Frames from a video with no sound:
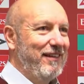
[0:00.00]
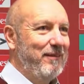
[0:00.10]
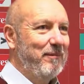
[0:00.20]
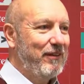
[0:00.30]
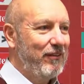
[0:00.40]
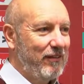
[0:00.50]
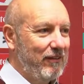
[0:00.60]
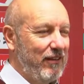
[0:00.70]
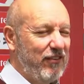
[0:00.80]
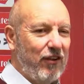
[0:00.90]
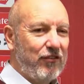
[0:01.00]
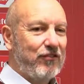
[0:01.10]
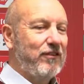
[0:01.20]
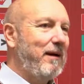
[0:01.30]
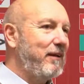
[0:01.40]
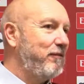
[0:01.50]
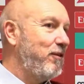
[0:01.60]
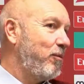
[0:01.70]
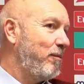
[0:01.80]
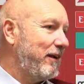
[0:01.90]
because it's not just about the
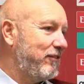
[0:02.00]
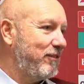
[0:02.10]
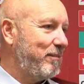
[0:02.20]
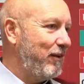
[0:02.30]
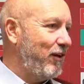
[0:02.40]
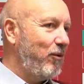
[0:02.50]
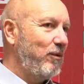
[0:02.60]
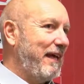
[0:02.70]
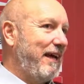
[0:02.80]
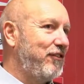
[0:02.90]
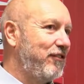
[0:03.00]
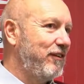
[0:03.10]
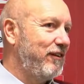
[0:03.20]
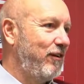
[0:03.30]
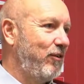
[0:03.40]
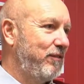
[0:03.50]
football match, it's about the whole occasion at Oxford